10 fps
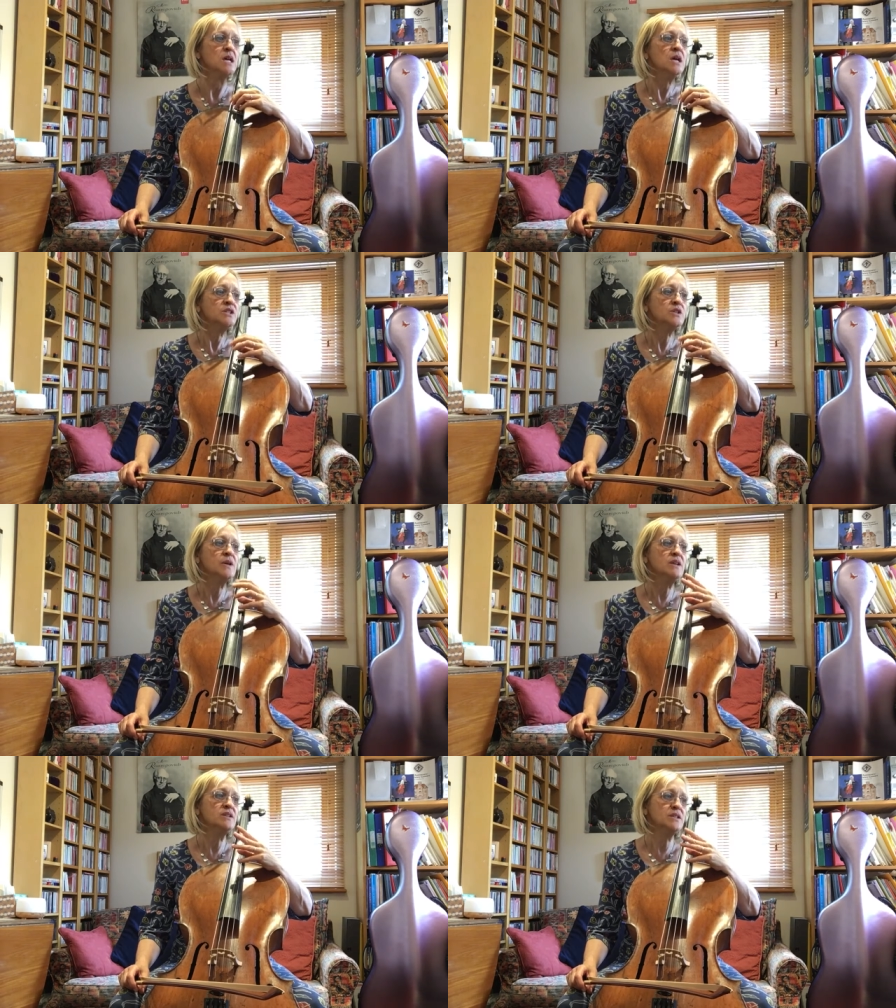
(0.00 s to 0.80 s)
So
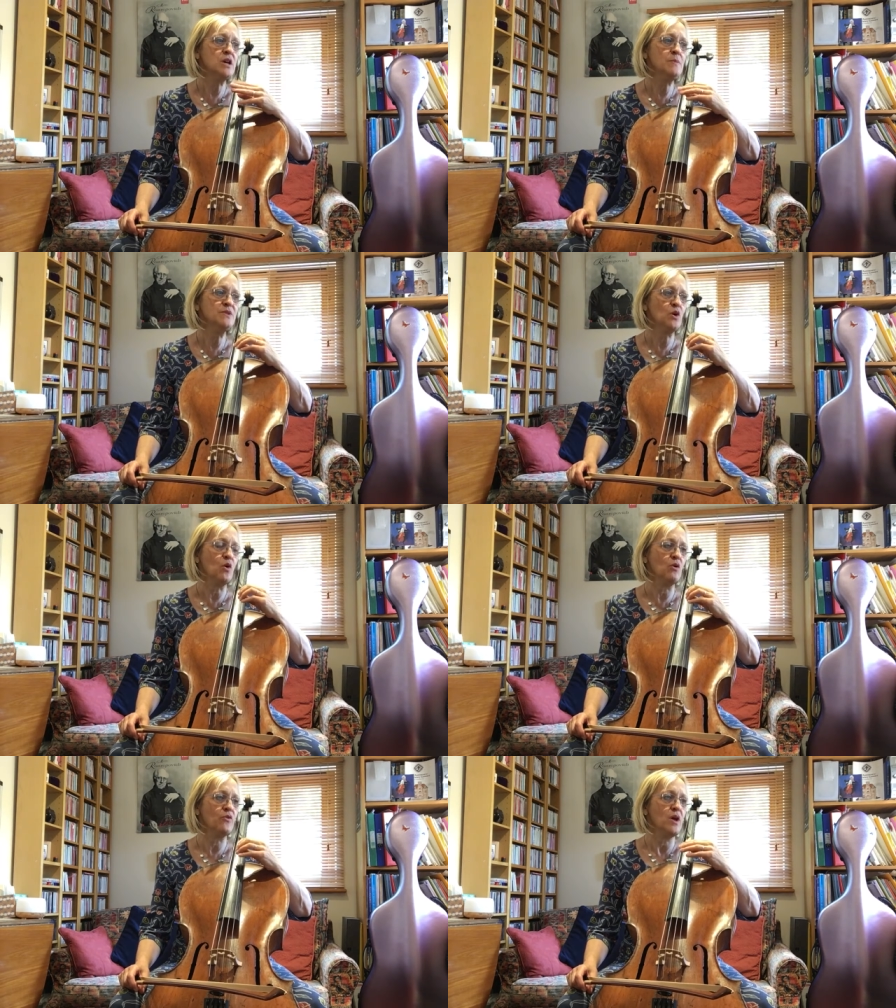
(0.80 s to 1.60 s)
in terms
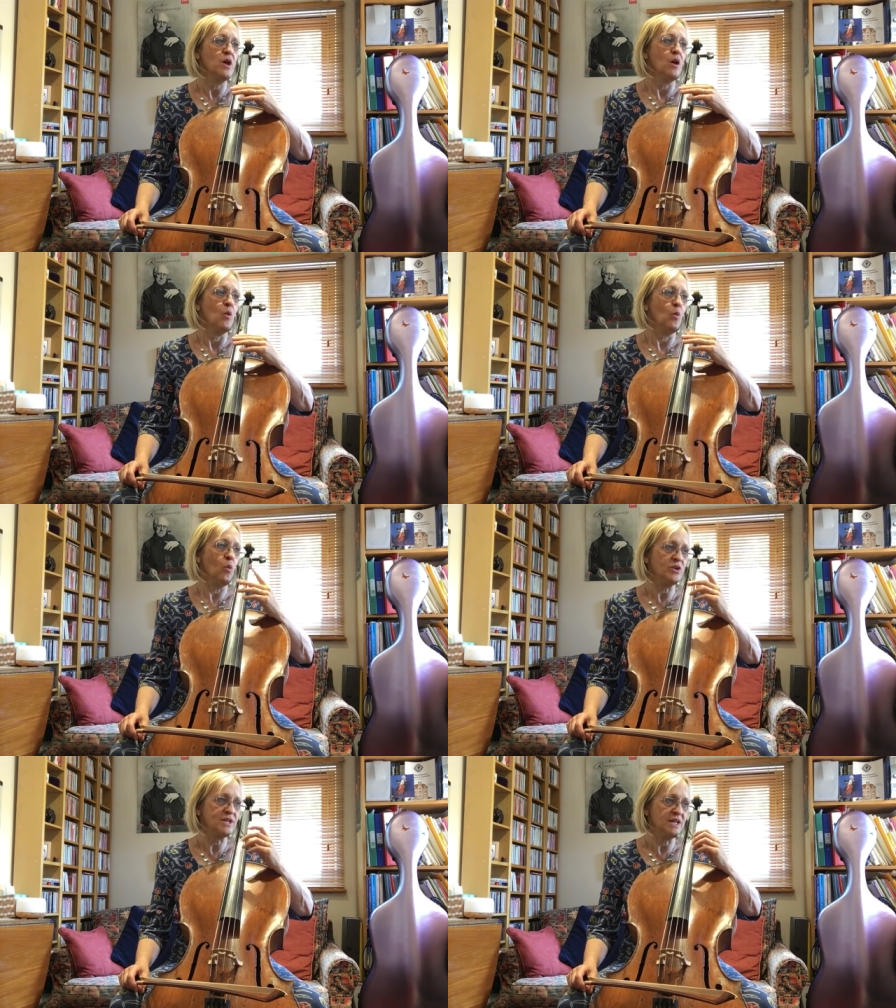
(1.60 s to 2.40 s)
of
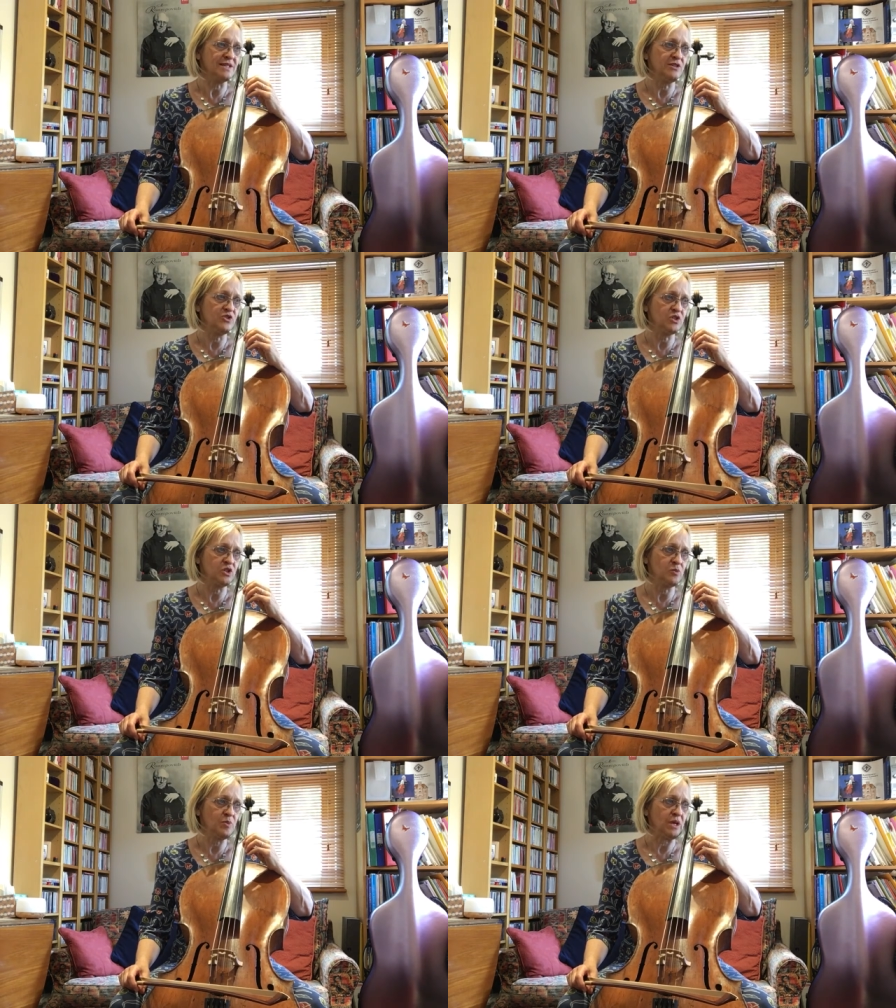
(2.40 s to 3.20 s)
what our solutions
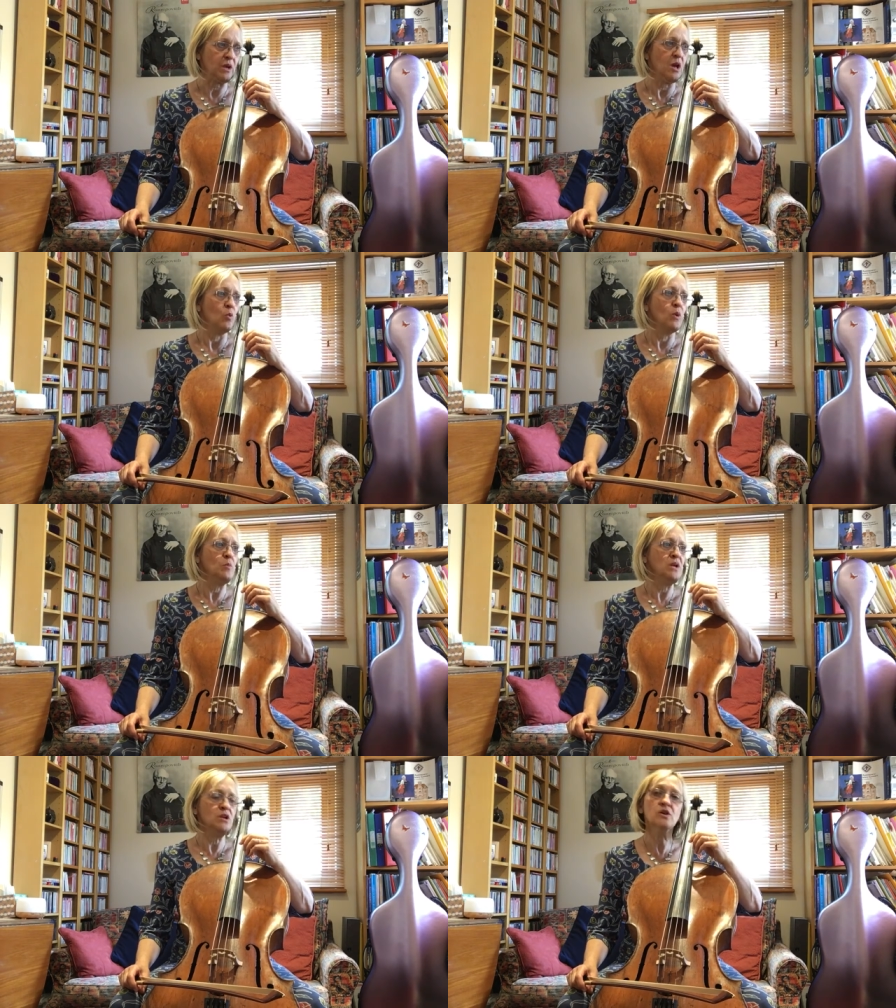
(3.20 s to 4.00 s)
could be, when
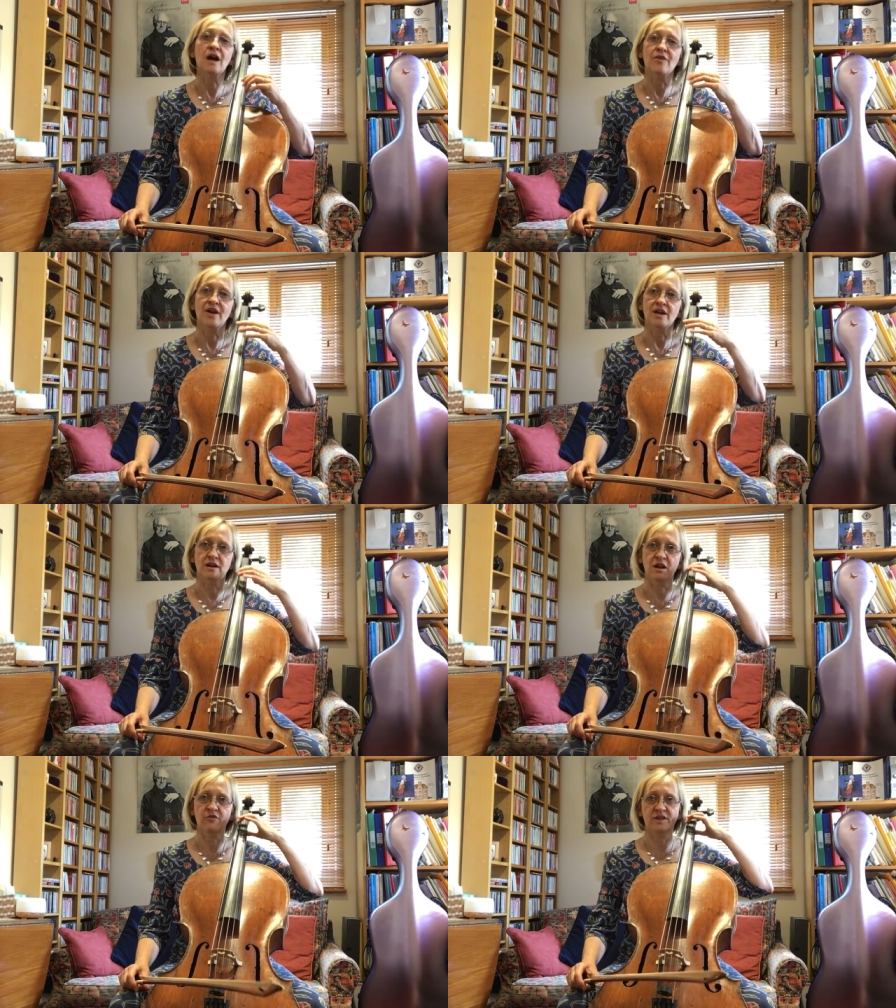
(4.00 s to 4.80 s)
we look at that
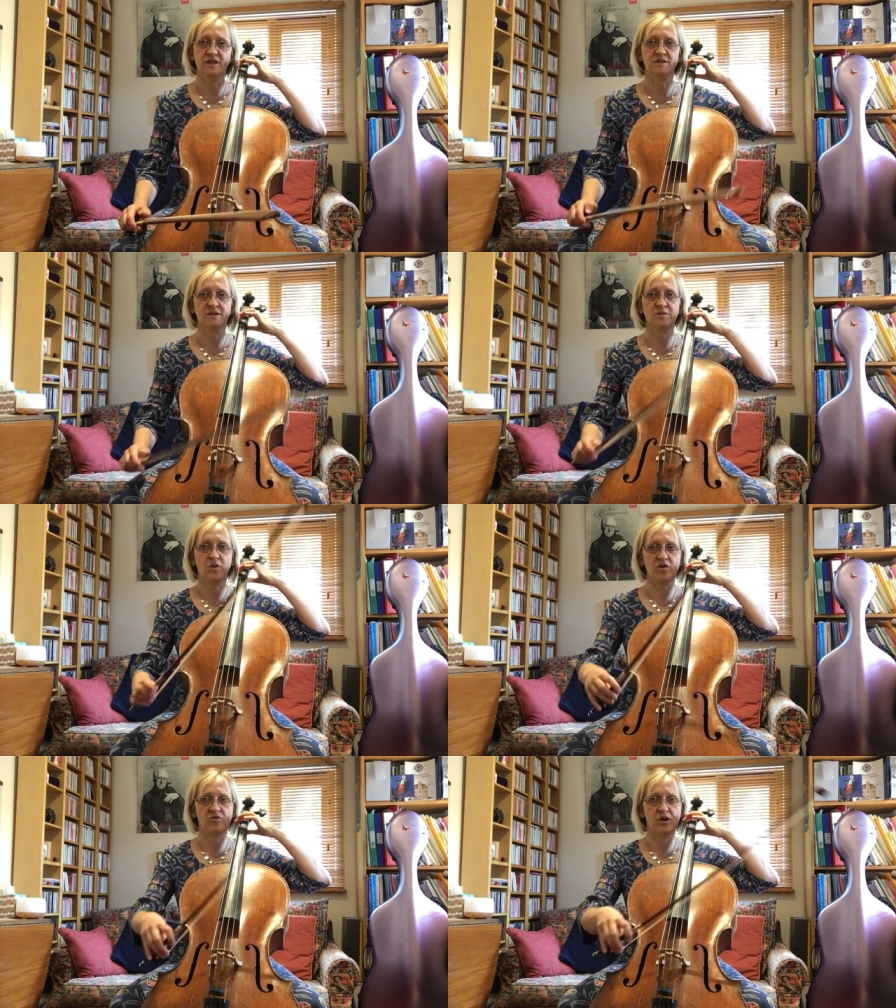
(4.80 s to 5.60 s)
lovely C
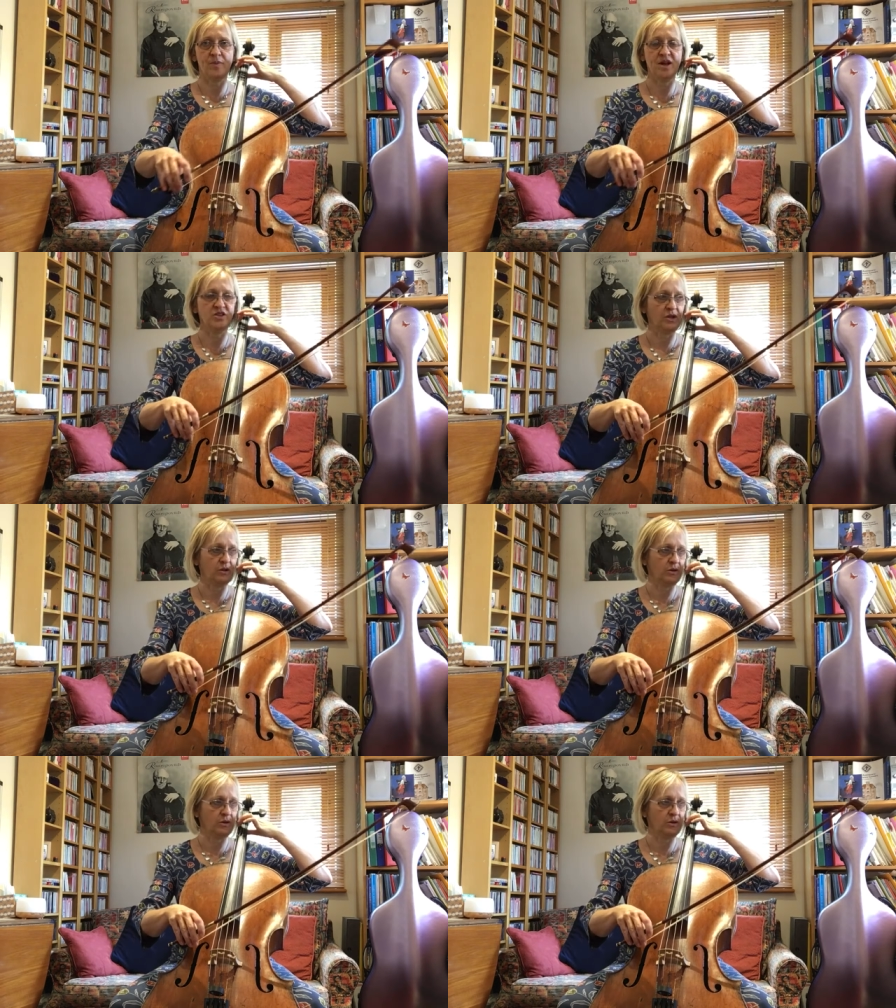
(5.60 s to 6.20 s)
minor arpeggio,